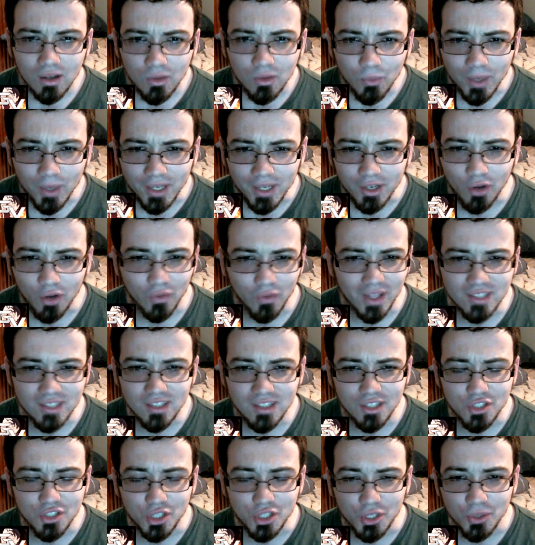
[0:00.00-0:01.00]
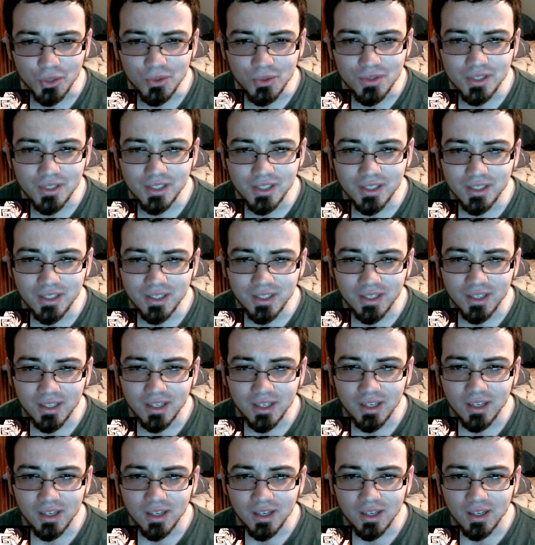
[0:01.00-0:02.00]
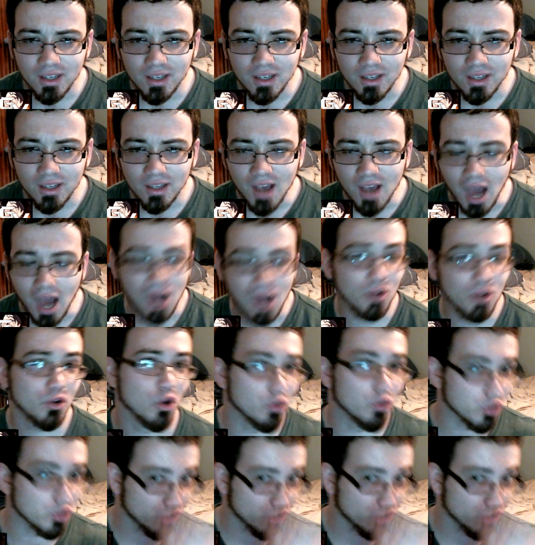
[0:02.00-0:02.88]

Wait, no, that's not Jacuzzi. I don't know,